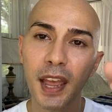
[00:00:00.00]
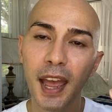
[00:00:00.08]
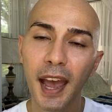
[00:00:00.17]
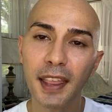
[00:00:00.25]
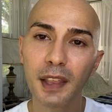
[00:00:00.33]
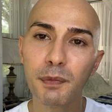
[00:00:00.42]

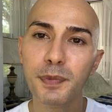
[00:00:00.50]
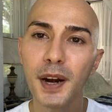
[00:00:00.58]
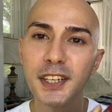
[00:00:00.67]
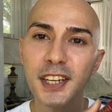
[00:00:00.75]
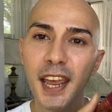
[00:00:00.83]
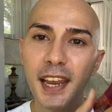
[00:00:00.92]
and the
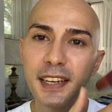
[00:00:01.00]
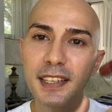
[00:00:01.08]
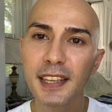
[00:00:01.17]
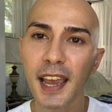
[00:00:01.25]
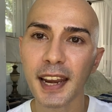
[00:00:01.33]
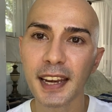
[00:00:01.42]
brush head
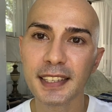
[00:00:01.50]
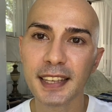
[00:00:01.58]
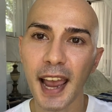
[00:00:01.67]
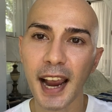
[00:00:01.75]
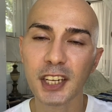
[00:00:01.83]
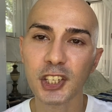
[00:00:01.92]
design is
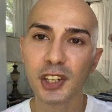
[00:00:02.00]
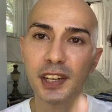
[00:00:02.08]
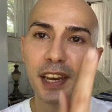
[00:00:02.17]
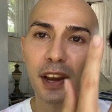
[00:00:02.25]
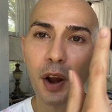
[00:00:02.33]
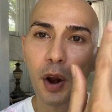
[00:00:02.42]

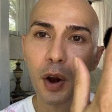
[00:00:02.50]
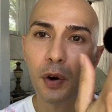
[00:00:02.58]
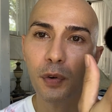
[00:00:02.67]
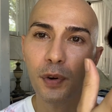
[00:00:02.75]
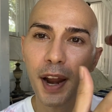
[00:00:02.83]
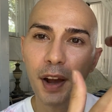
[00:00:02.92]
actually
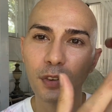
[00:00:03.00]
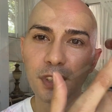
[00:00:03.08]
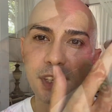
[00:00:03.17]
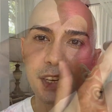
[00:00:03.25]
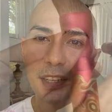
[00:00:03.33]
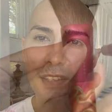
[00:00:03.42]

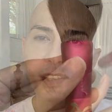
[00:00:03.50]
rounded.